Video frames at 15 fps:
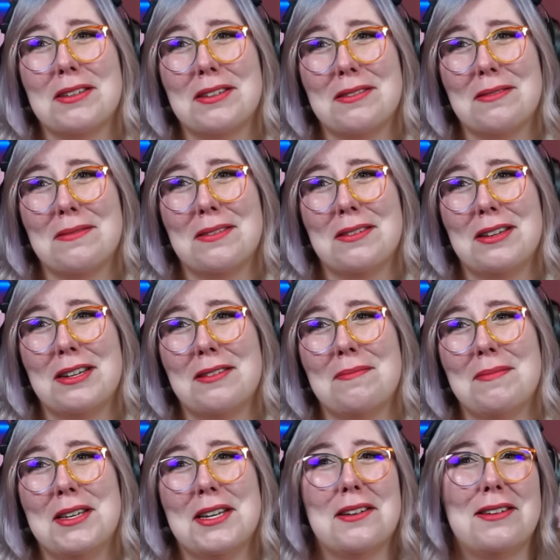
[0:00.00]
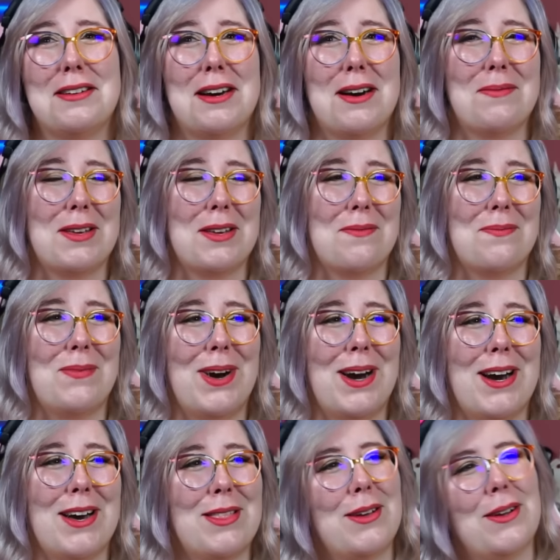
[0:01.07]
opportunity to be a loving
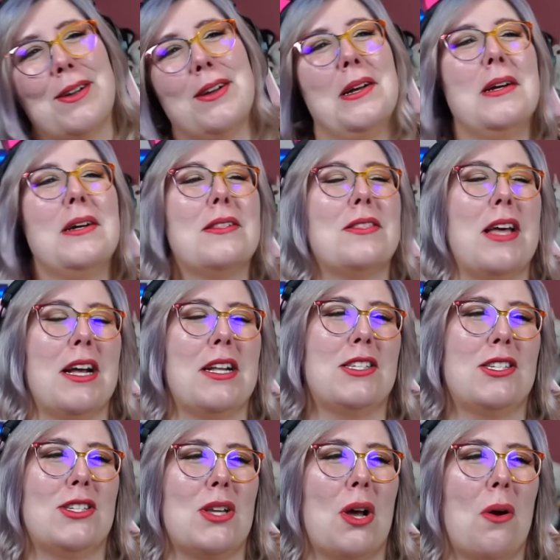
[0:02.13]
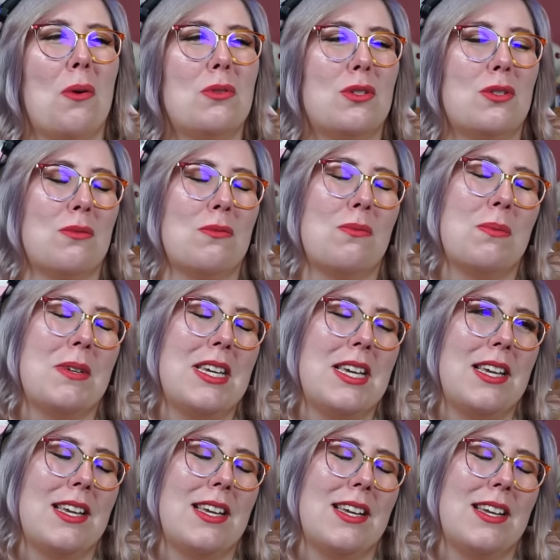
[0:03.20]
father. That's so
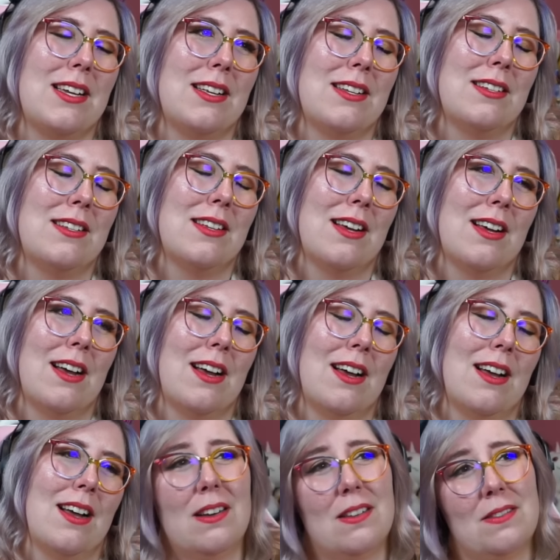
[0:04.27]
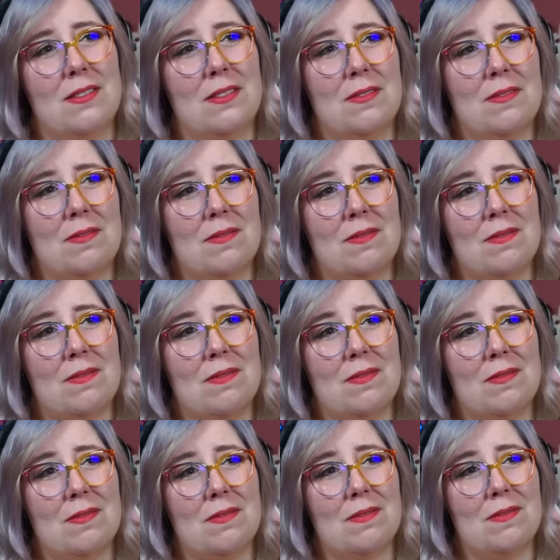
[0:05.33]
sweet. A loving
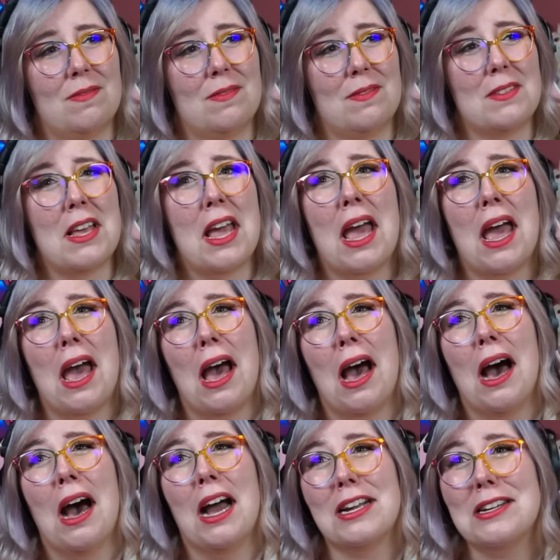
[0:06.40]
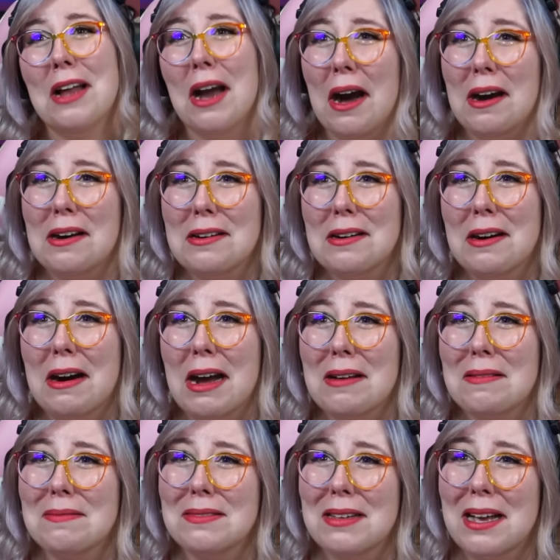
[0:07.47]
father. Yeah, I
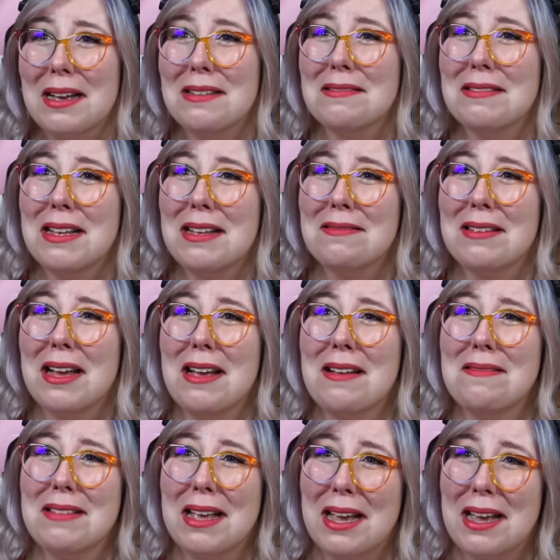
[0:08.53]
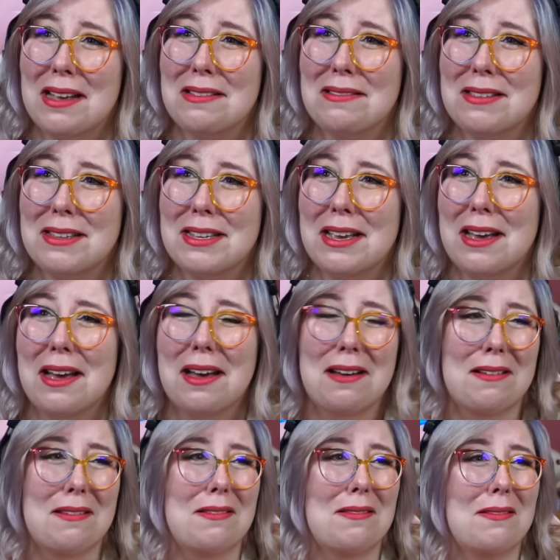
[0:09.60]
know. Maybe I should go see mine
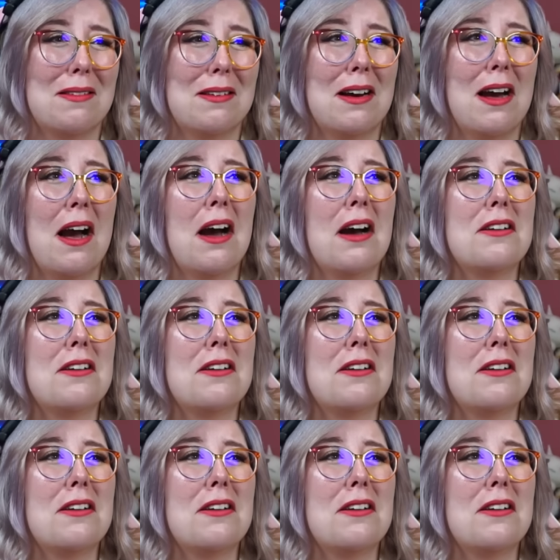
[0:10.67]
again. Her no,